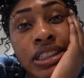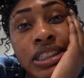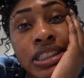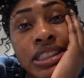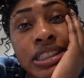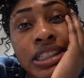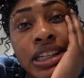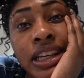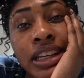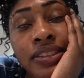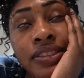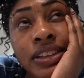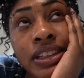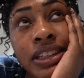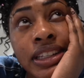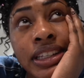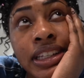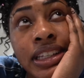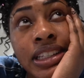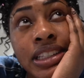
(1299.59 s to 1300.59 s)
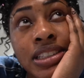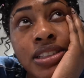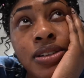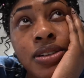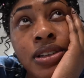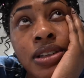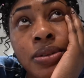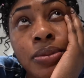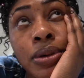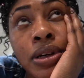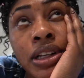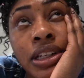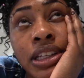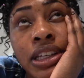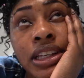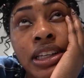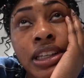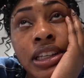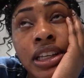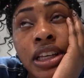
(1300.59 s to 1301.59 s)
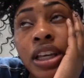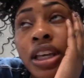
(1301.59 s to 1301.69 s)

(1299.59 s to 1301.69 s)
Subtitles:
It's not even late. It's only about, like,